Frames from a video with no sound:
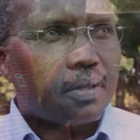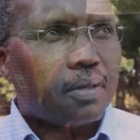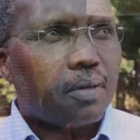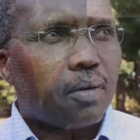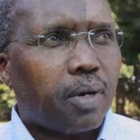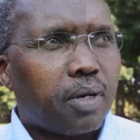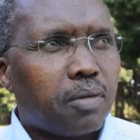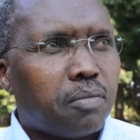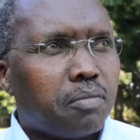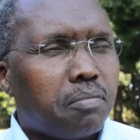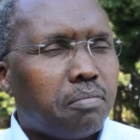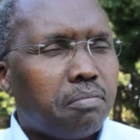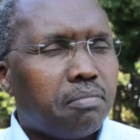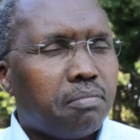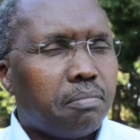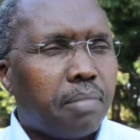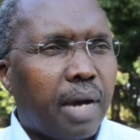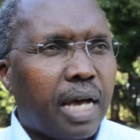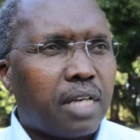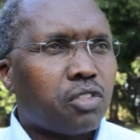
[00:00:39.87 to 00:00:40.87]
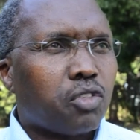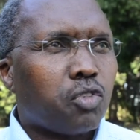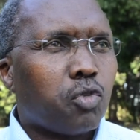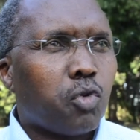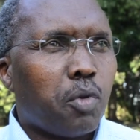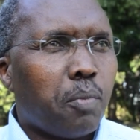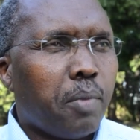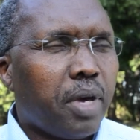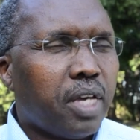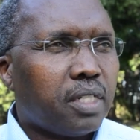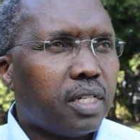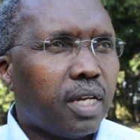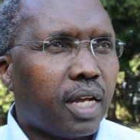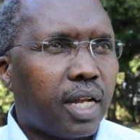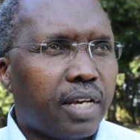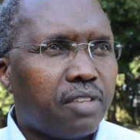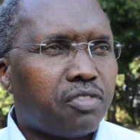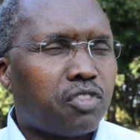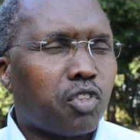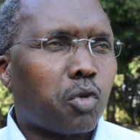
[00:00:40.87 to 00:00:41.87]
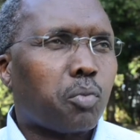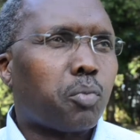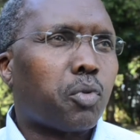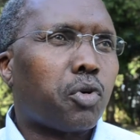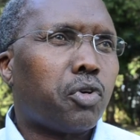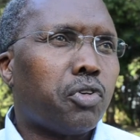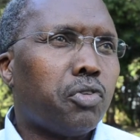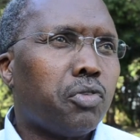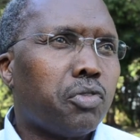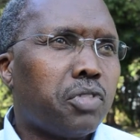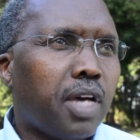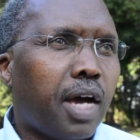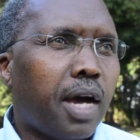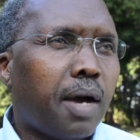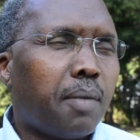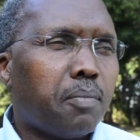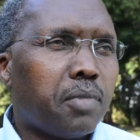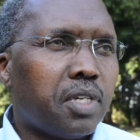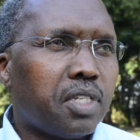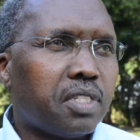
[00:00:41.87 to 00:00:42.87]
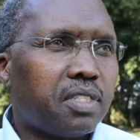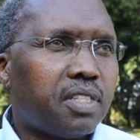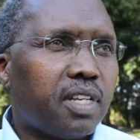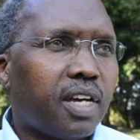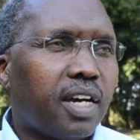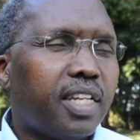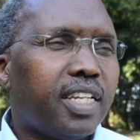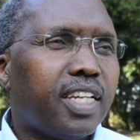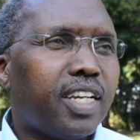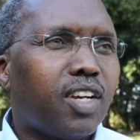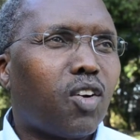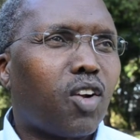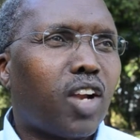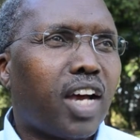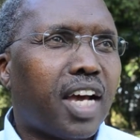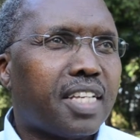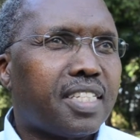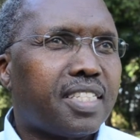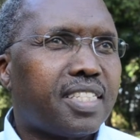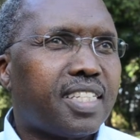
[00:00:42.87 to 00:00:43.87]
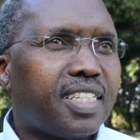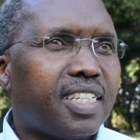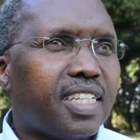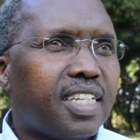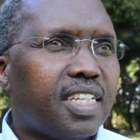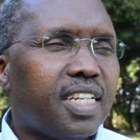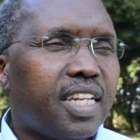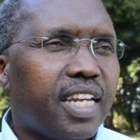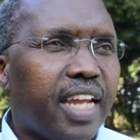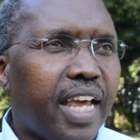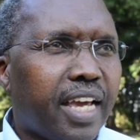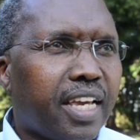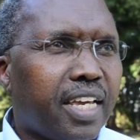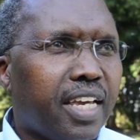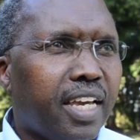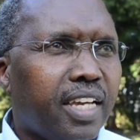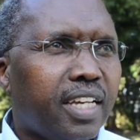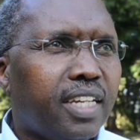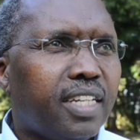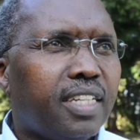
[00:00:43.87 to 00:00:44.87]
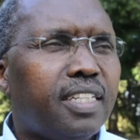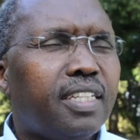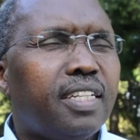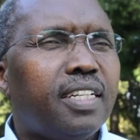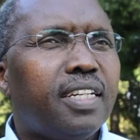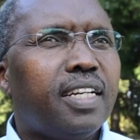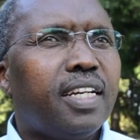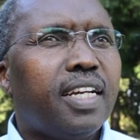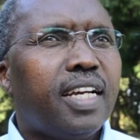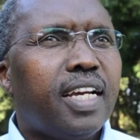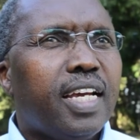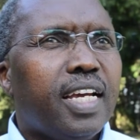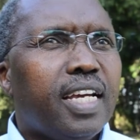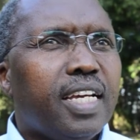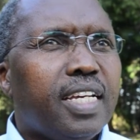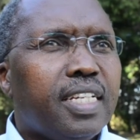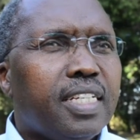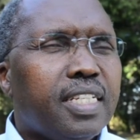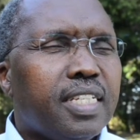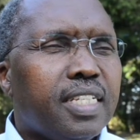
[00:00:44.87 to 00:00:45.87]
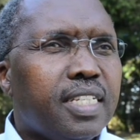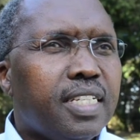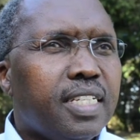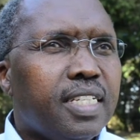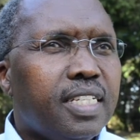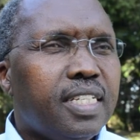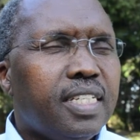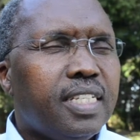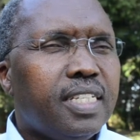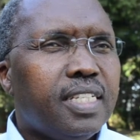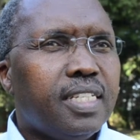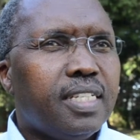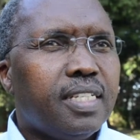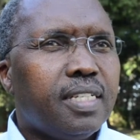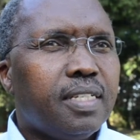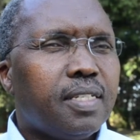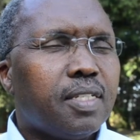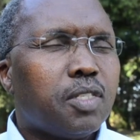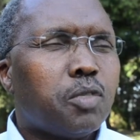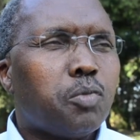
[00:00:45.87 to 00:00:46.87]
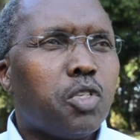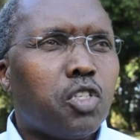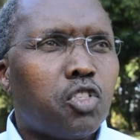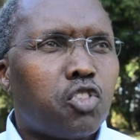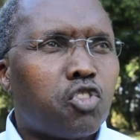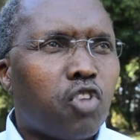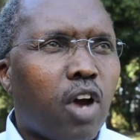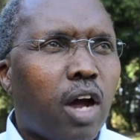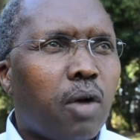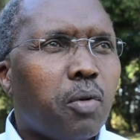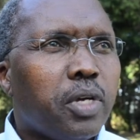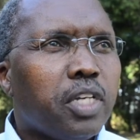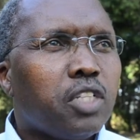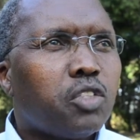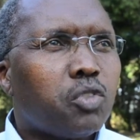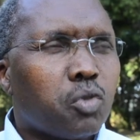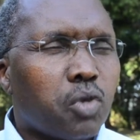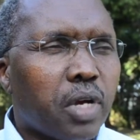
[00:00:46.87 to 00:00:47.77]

One person we met, a livestock producer, Mr. Nicholas Kindeke, he's been struggling to